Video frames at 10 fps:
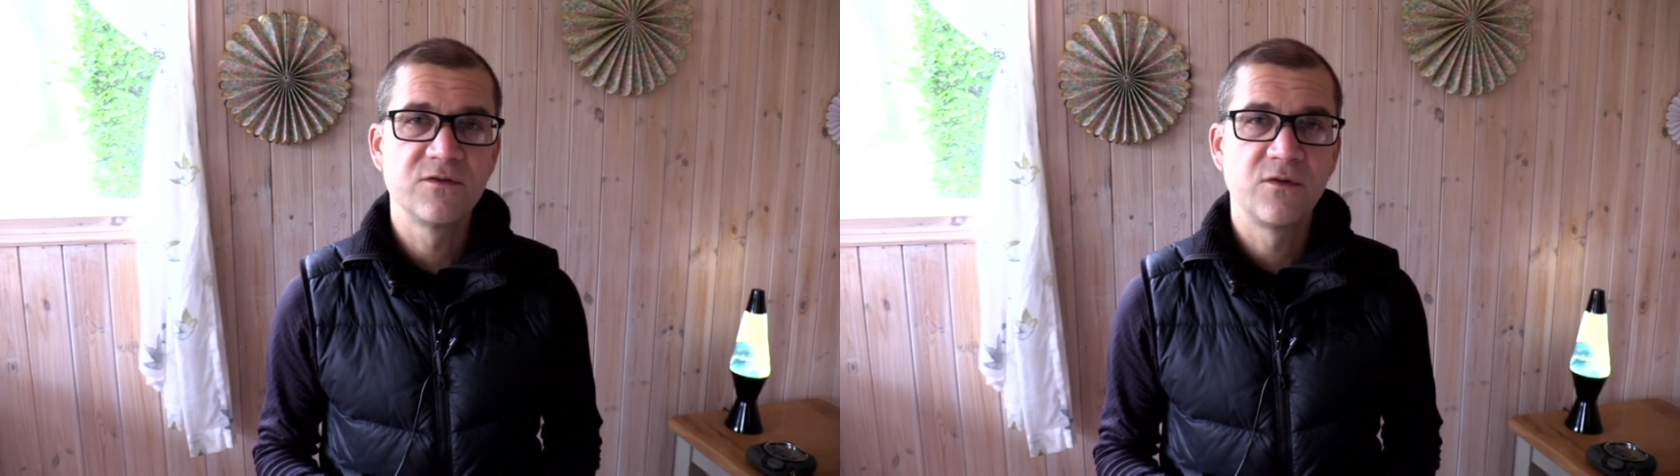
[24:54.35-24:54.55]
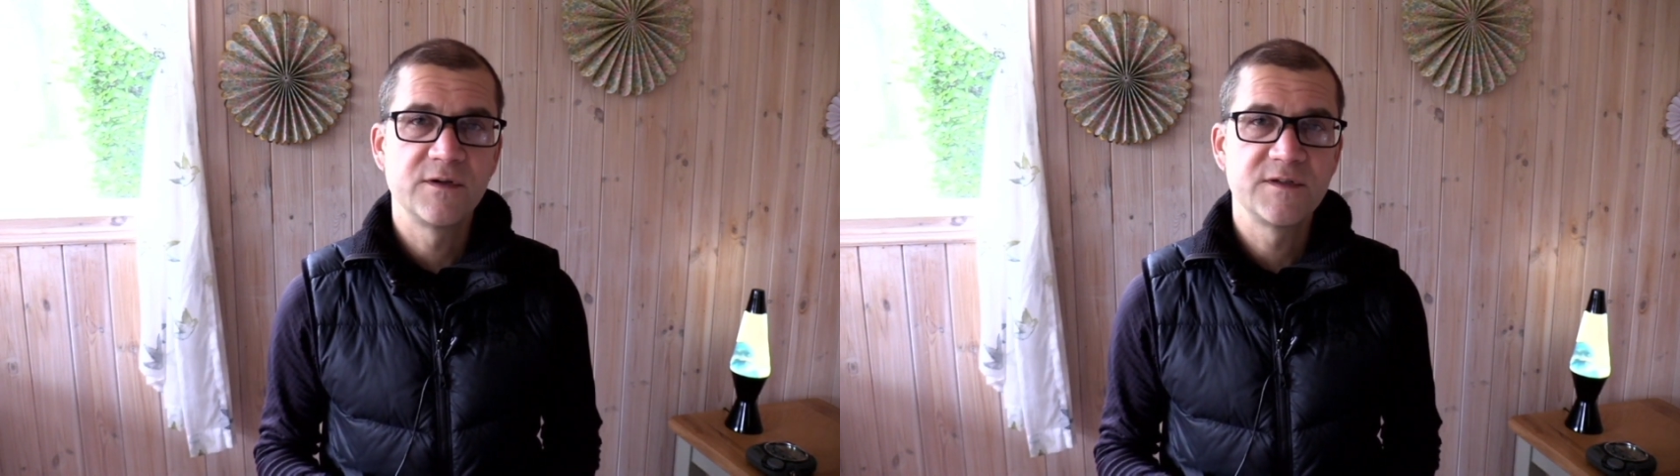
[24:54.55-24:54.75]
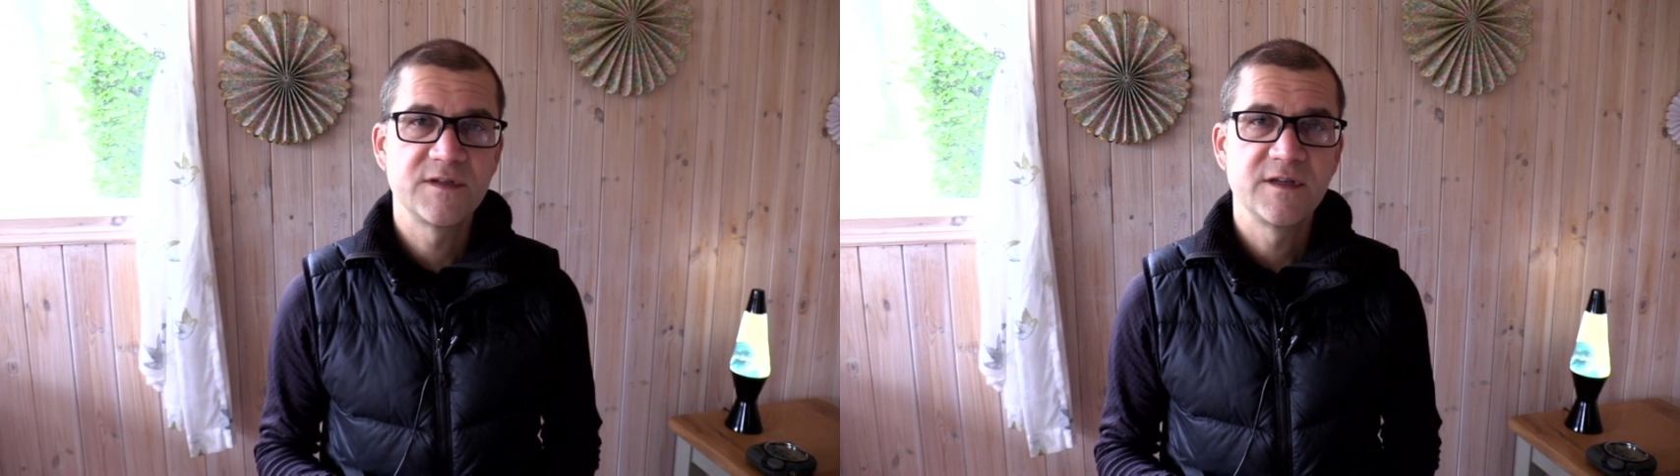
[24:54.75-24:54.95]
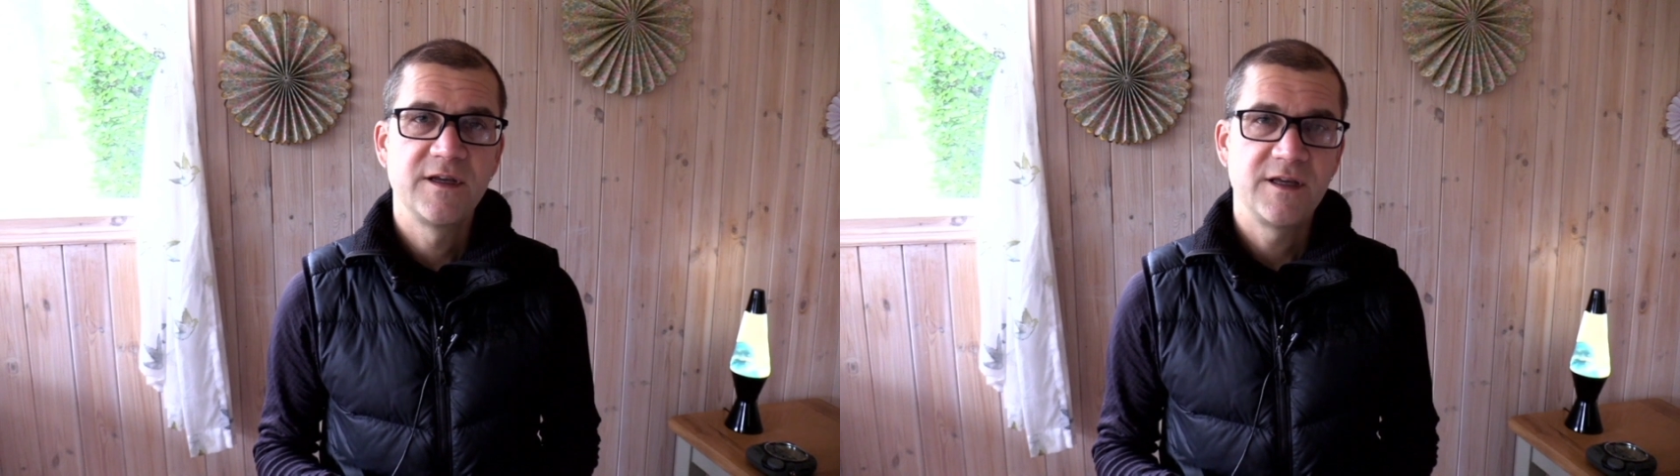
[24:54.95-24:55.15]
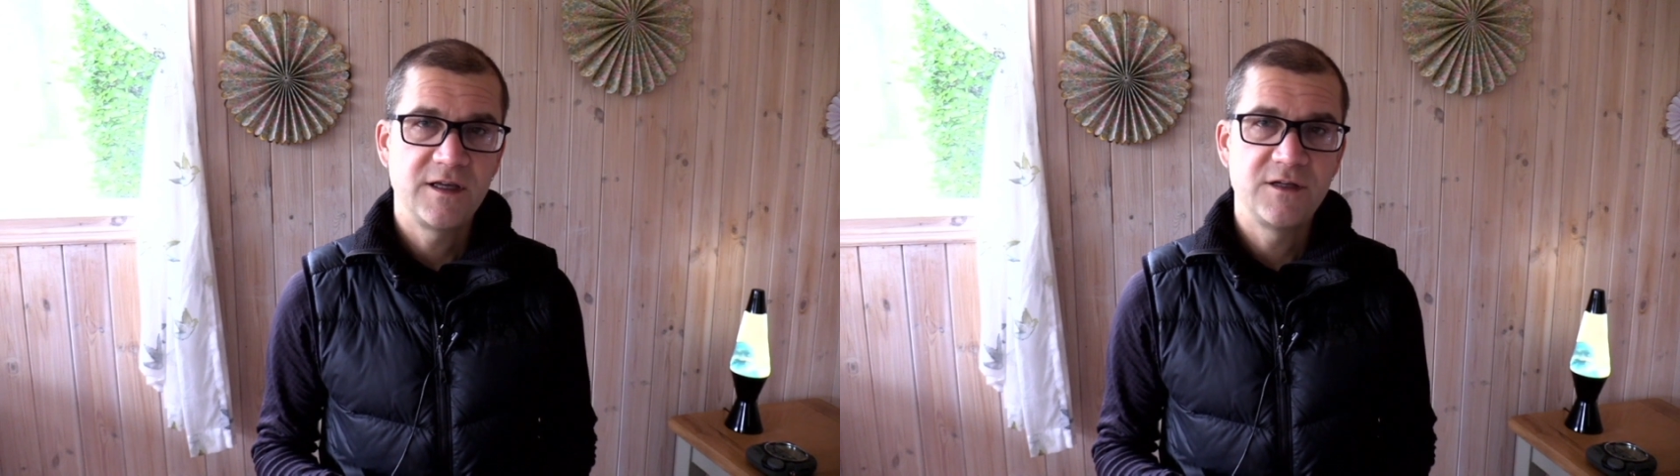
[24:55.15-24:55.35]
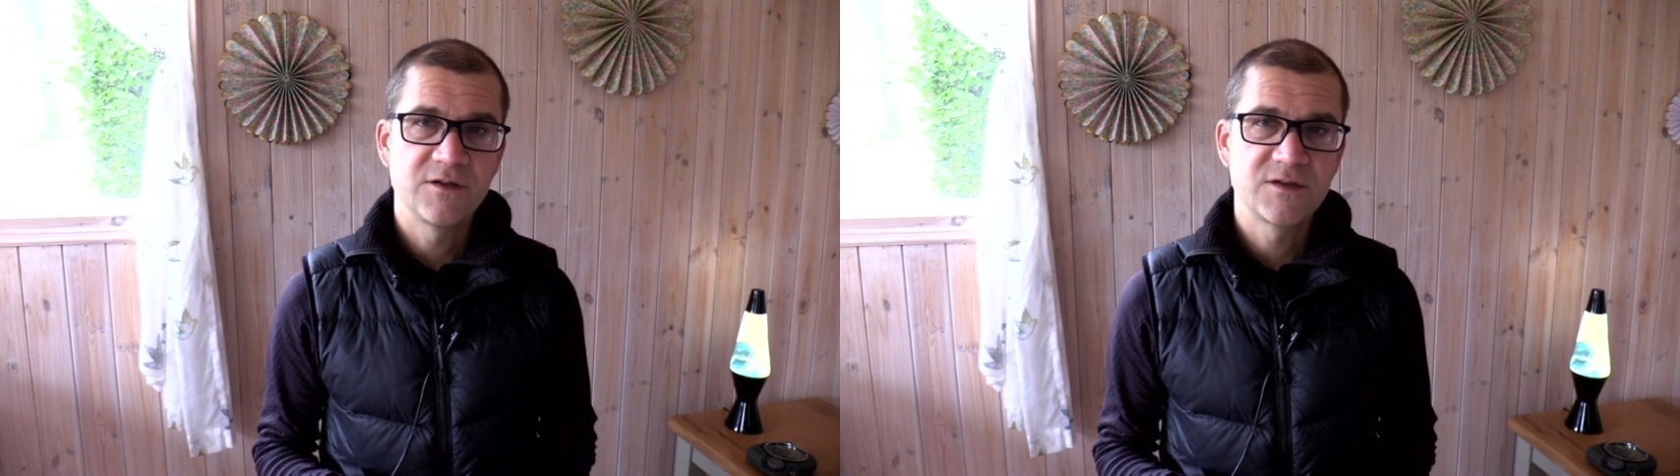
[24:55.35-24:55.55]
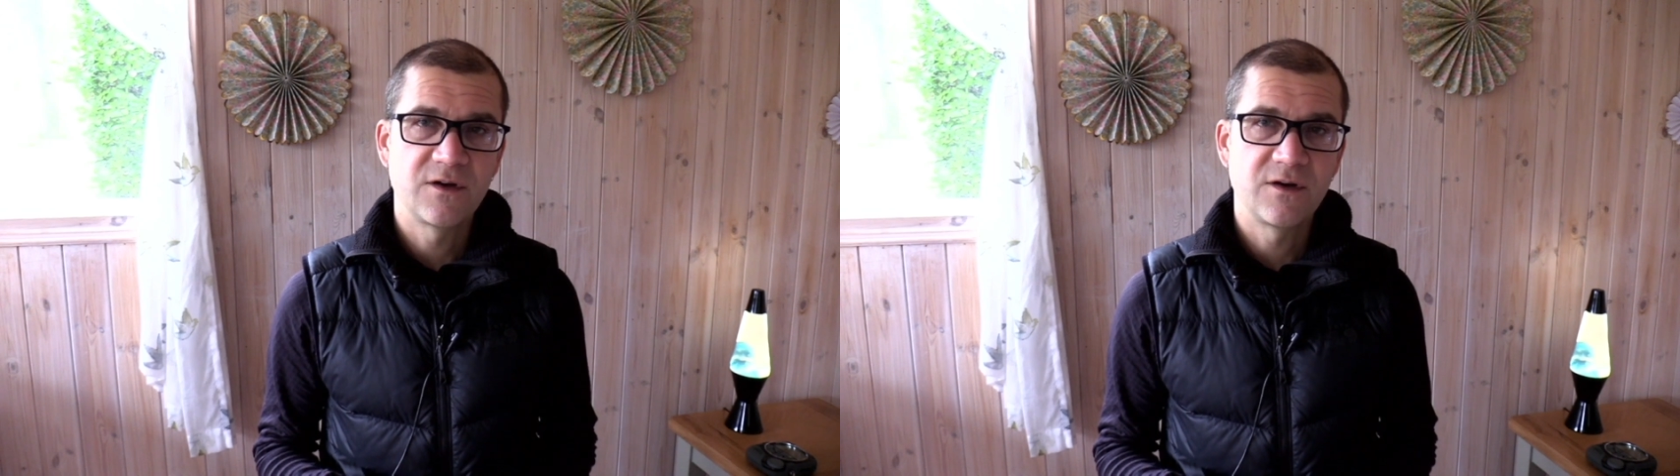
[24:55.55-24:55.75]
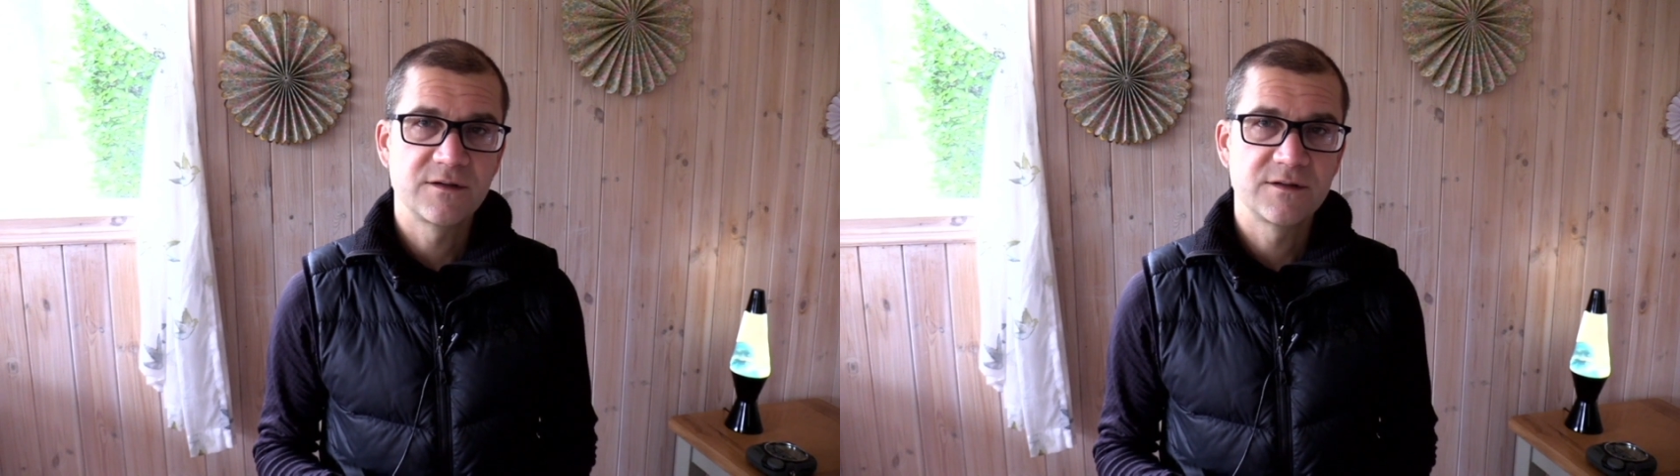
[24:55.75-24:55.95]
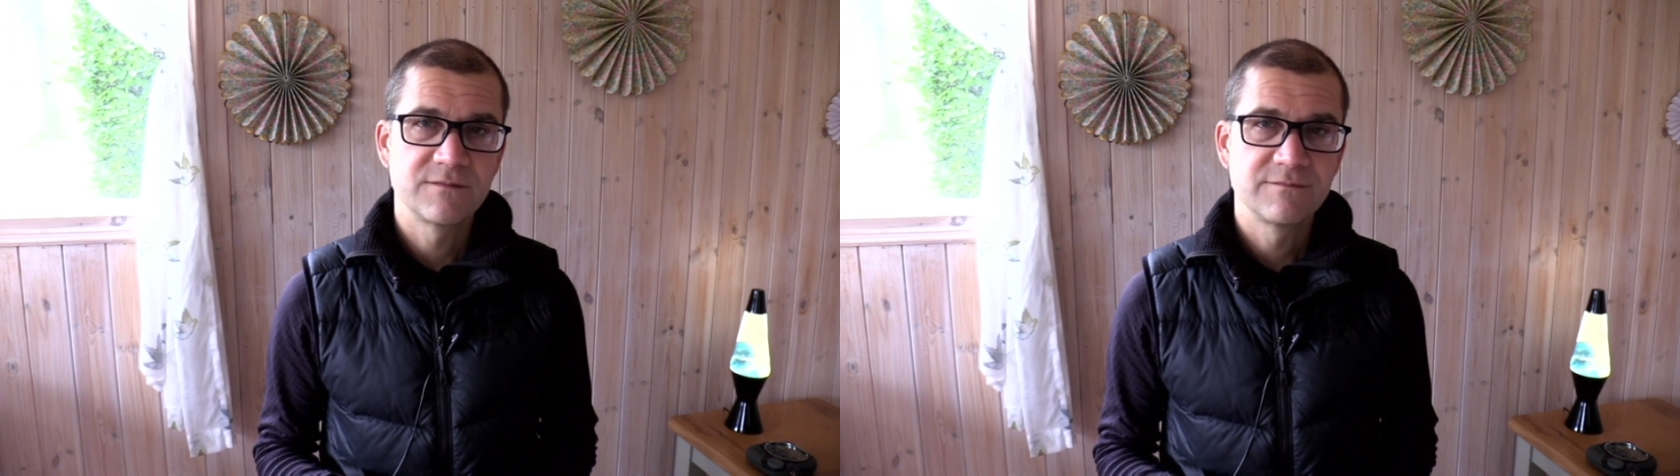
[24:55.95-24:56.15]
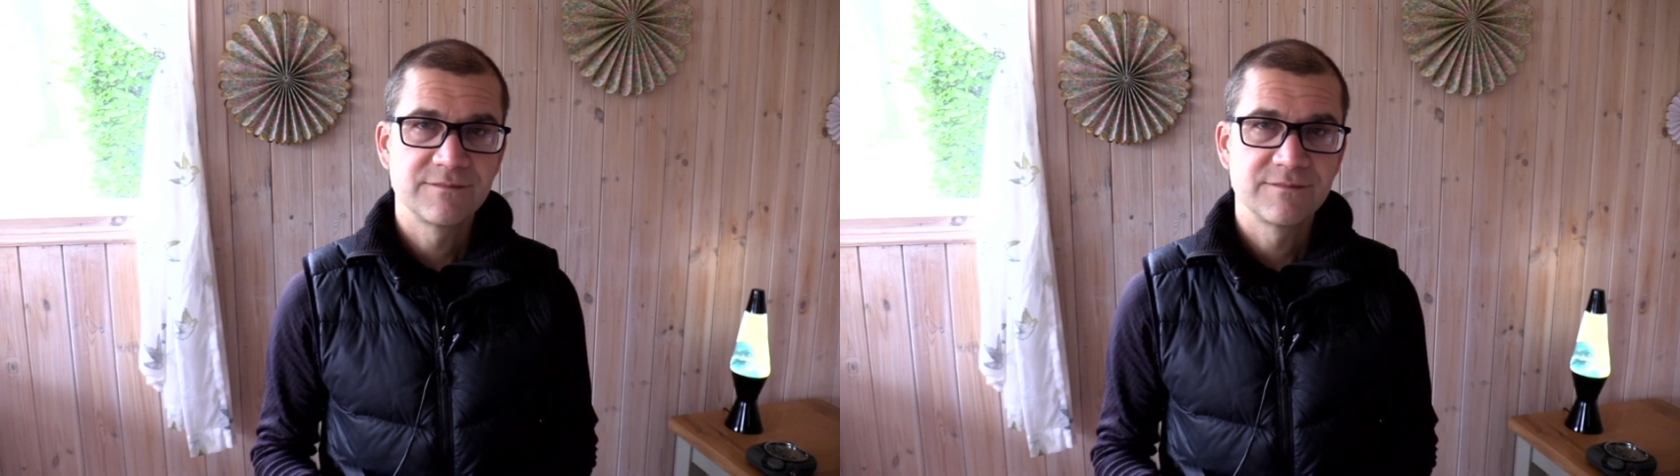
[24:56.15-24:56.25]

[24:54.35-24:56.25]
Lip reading: voice in your songs.